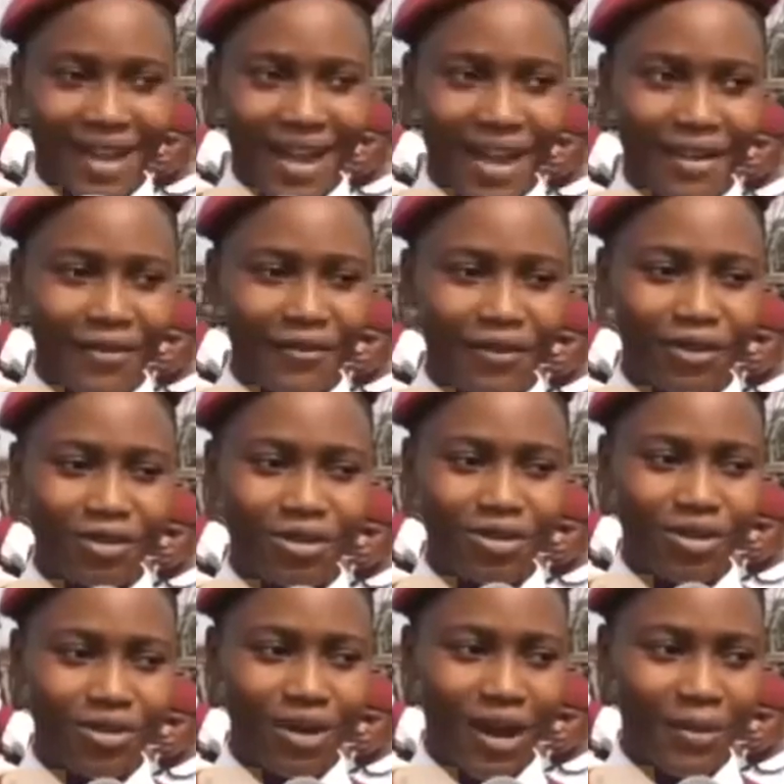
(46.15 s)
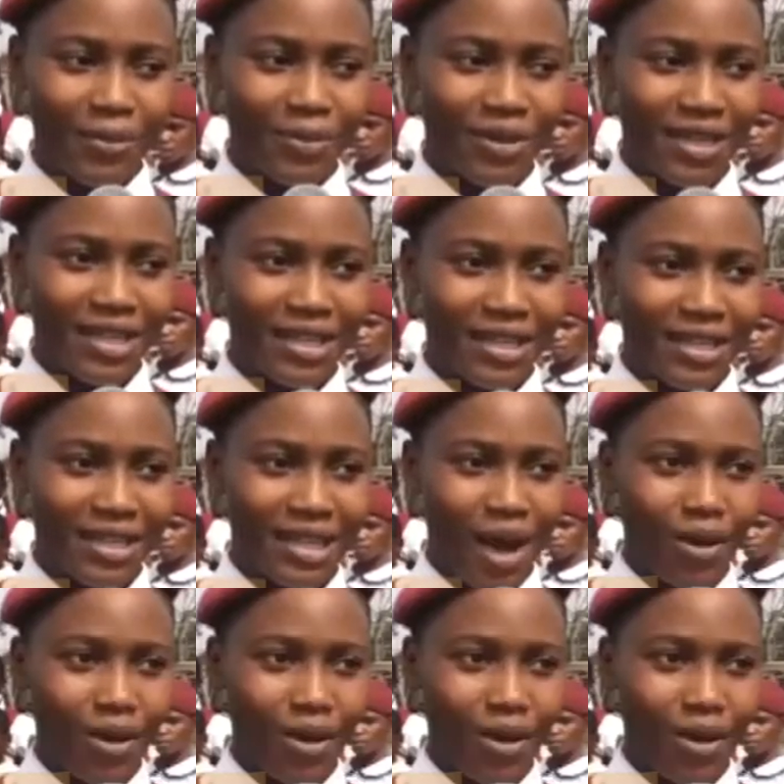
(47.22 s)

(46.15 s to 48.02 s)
I feel so happy.